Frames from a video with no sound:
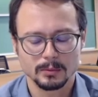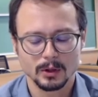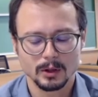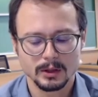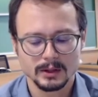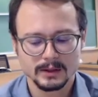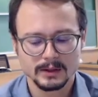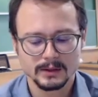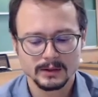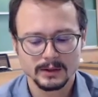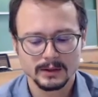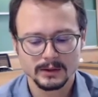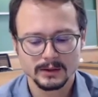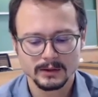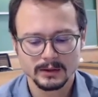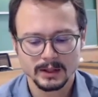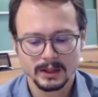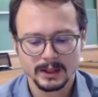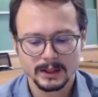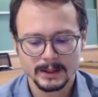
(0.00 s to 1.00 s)

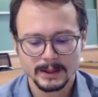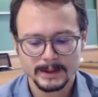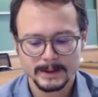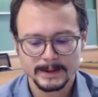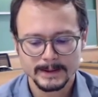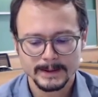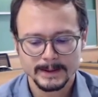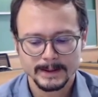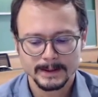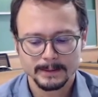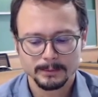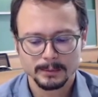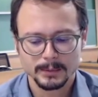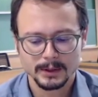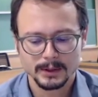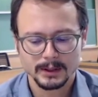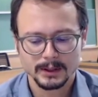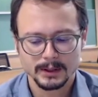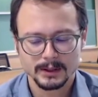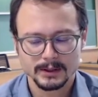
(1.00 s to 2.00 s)
these policies?
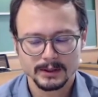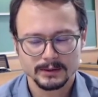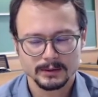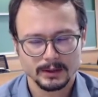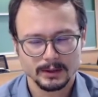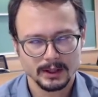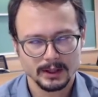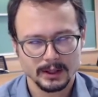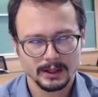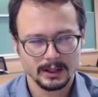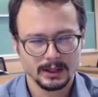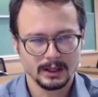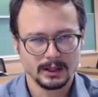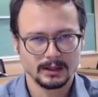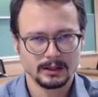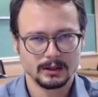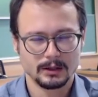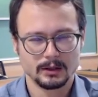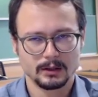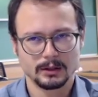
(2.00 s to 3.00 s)
Because
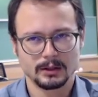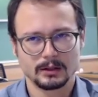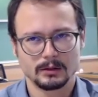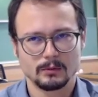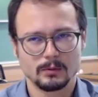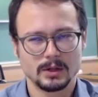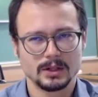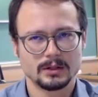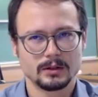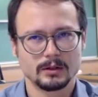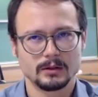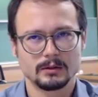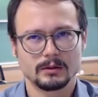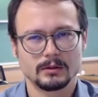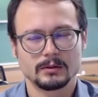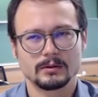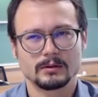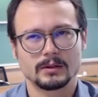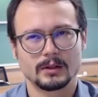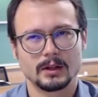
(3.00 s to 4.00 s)
and the other
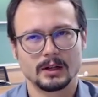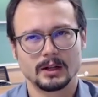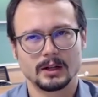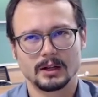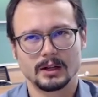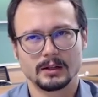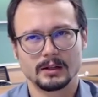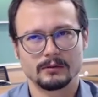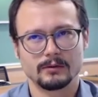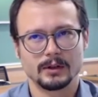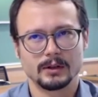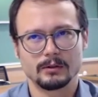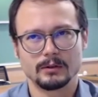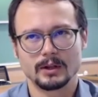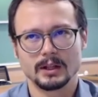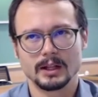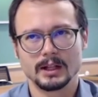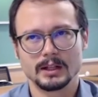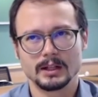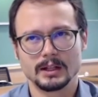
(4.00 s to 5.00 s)
questions
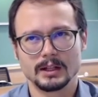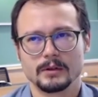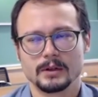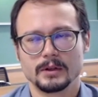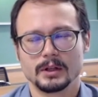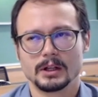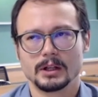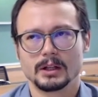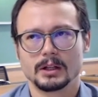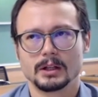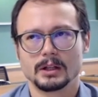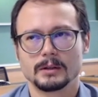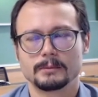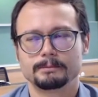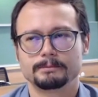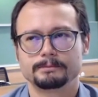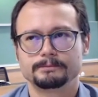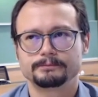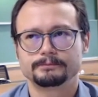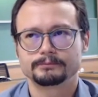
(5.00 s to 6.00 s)
are very related,
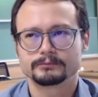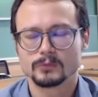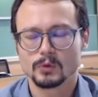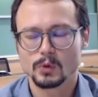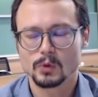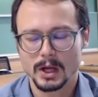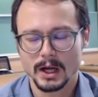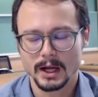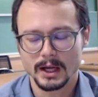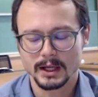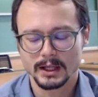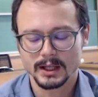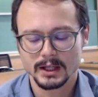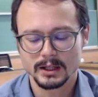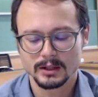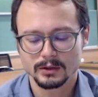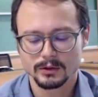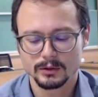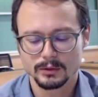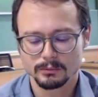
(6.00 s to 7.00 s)
and I think
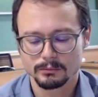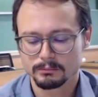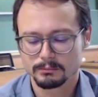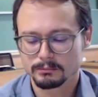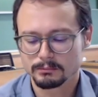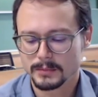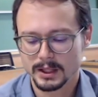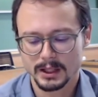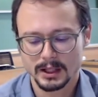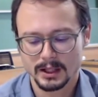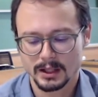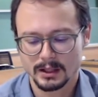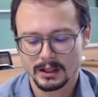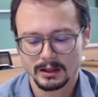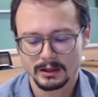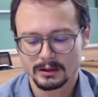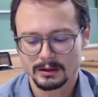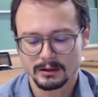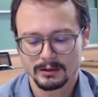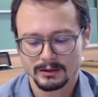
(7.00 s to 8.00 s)
I
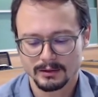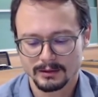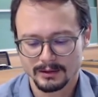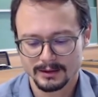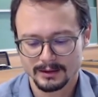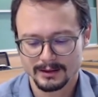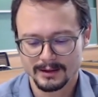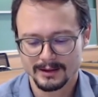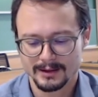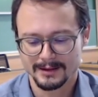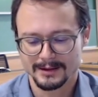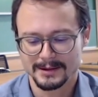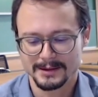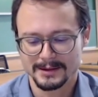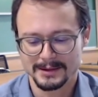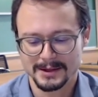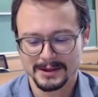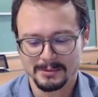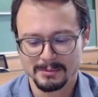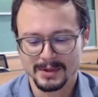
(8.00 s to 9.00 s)
can make it
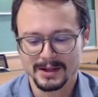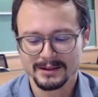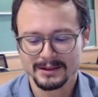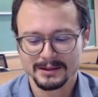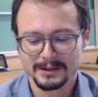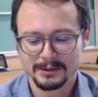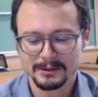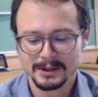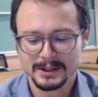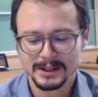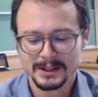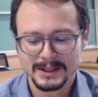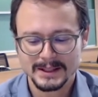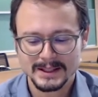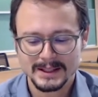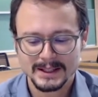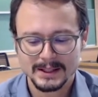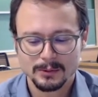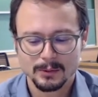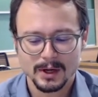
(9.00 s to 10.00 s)
in a
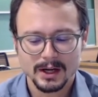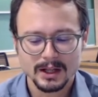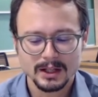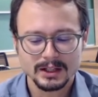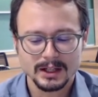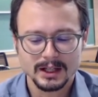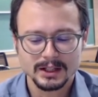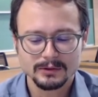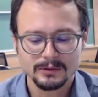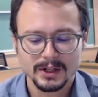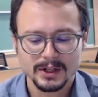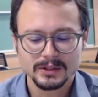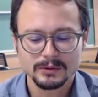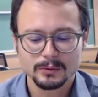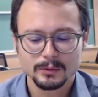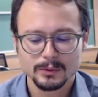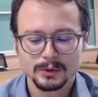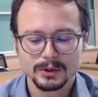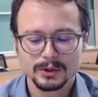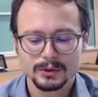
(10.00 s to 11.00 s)
bundle. What
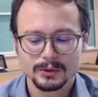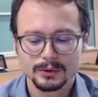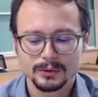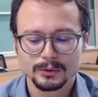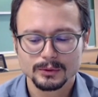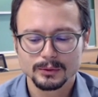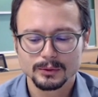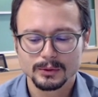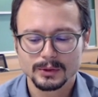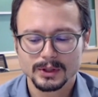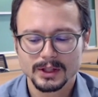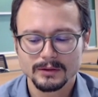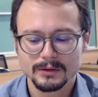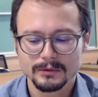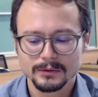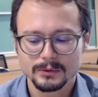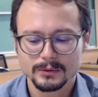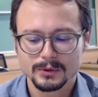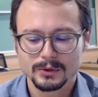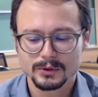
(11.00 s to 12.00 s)
advice would
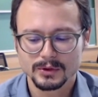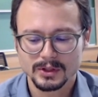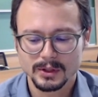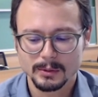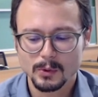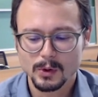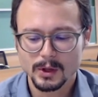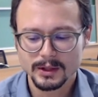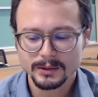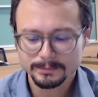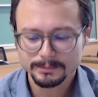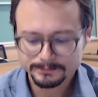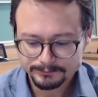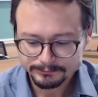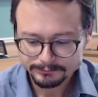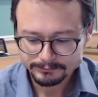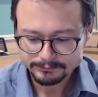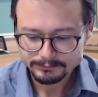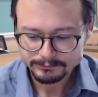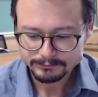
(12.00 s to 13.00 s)
you give to
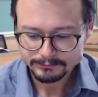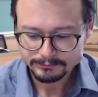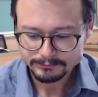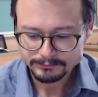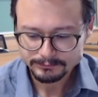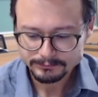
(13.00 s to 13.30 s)
someone